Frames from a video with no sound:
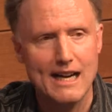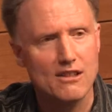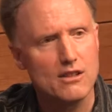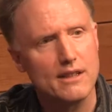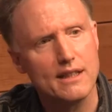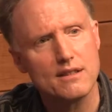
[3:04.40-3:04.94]

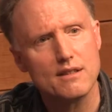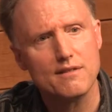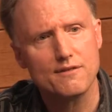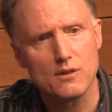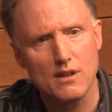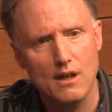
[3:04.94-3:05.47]
aggregate
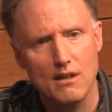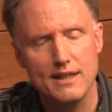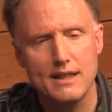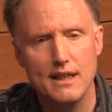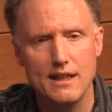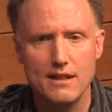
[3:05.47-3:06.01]
for
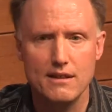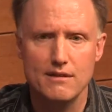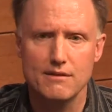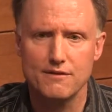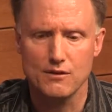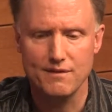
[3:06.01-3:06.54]

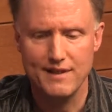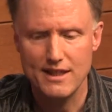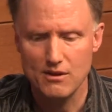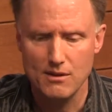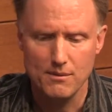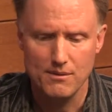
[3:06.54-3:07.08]
RDK, for
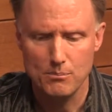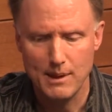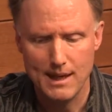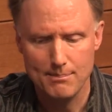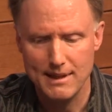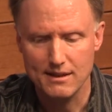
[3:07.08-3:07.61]
video and
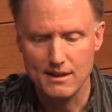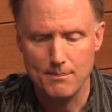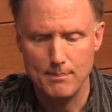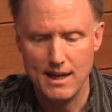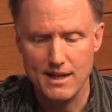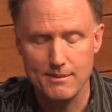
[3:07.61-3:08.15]
broadband
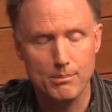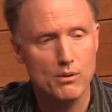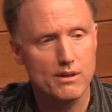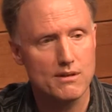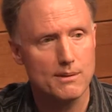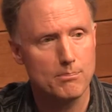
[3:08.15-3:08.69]
combined,
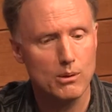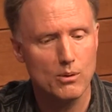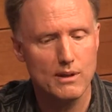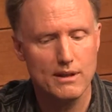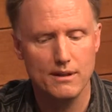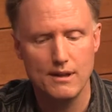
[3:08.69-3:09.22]
both are
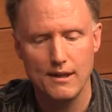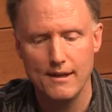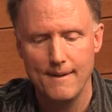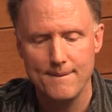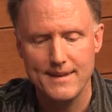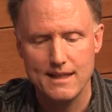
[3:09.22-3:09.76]
deployed.
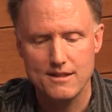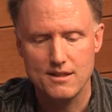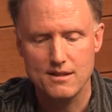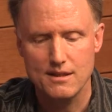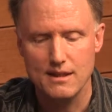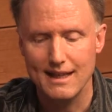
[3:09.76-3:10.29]

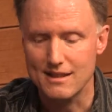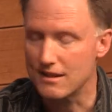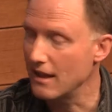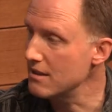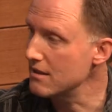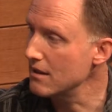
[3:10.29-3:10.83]
It's in
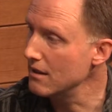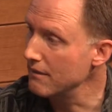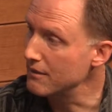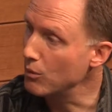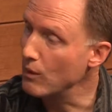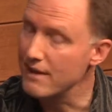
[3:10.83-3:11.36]
excess
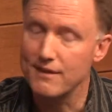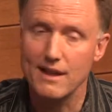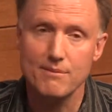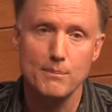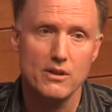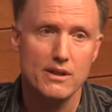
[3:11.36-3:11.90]
of
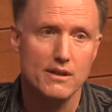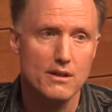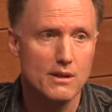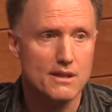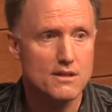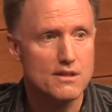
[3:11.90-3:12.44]
25 million
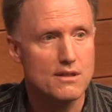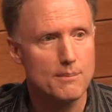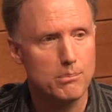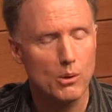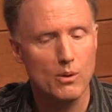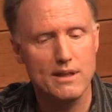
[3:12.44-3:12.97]
units
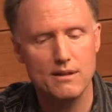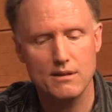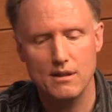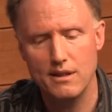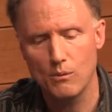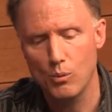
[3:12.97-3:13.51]
deployed
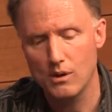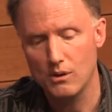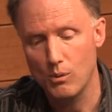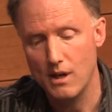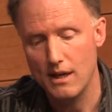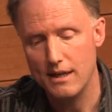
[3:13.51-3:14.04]

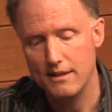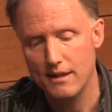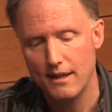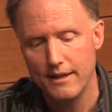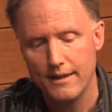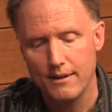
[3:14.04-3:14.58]
worldwide.
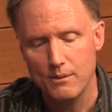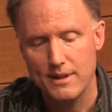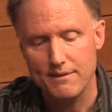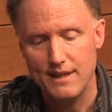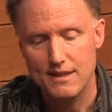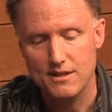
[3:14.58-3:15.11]

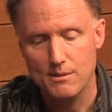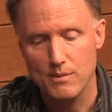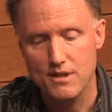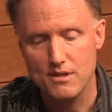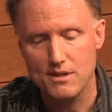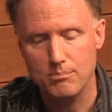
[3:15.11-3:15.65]
We've had some
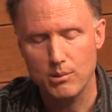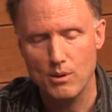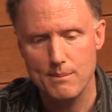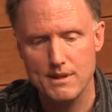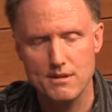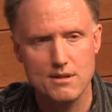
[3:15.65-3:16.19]
recent
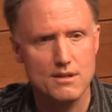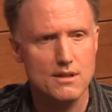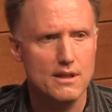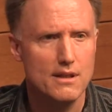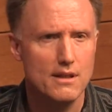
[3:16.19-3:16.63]
deployments